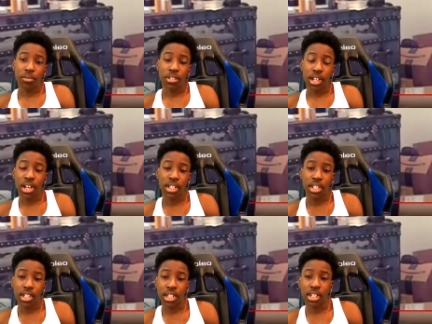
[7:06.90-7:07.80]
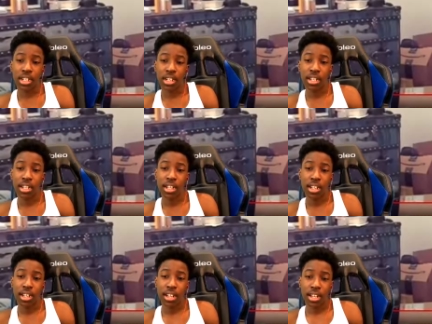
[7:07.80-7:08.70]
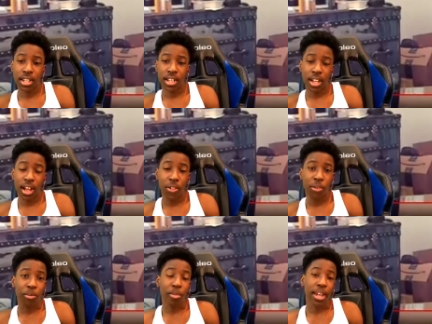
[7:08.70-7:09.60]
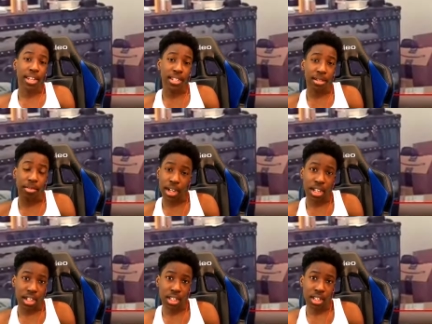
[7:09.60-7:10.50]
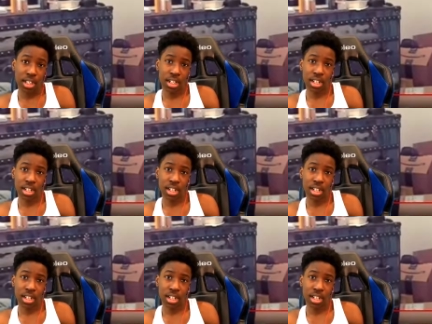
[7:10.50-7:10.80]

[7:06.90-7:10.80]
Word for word: you touching? other men's butts.